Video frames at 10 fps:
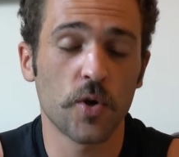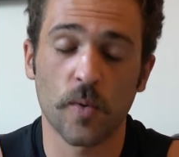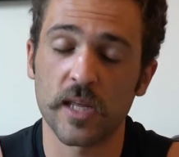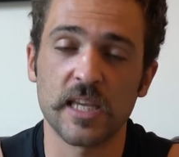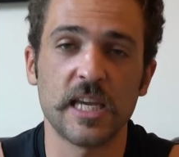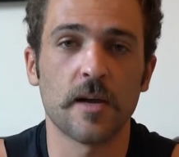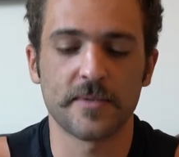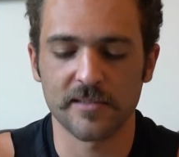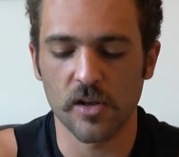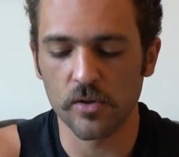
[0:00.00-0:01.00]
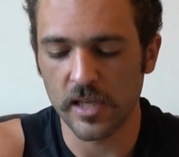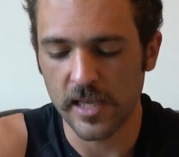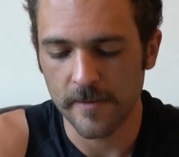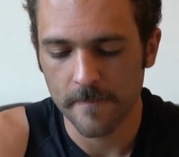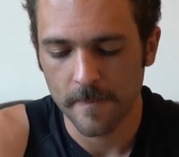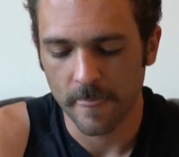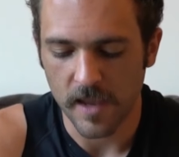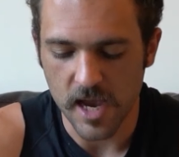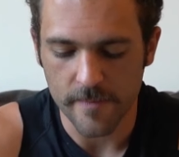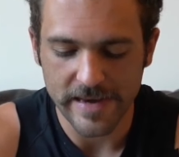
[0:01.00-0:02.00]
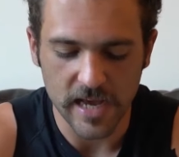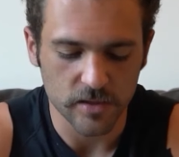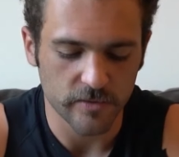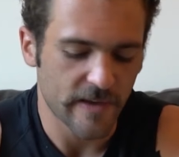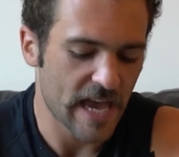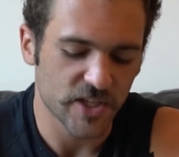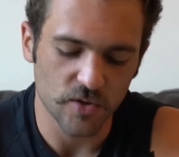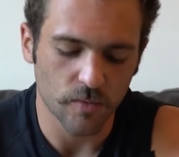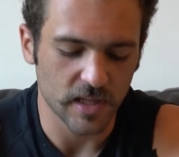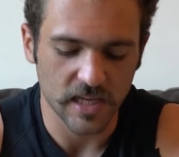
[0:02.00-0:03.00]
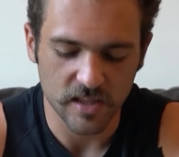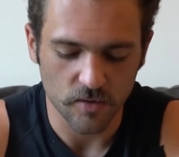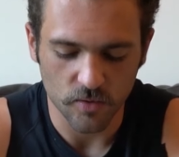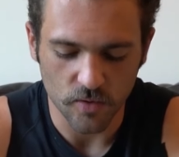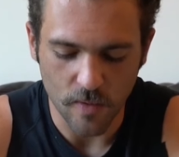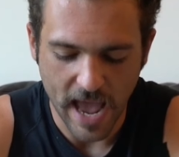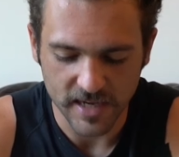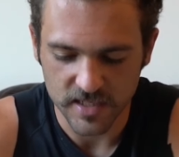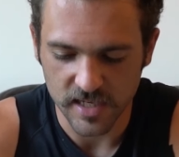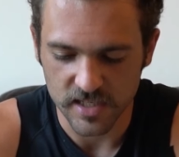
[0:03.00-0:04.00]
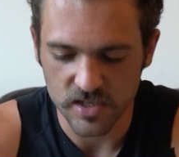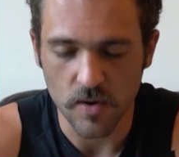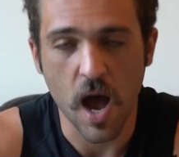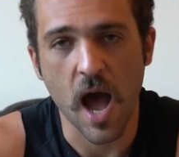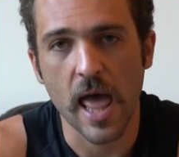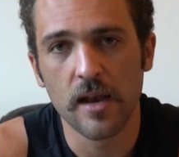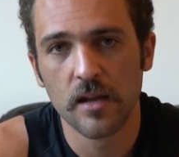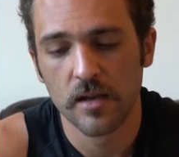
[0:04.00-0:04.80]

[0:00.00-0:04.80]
You want it to heat up slowly and not too fast. You don't want the wax to get too hot.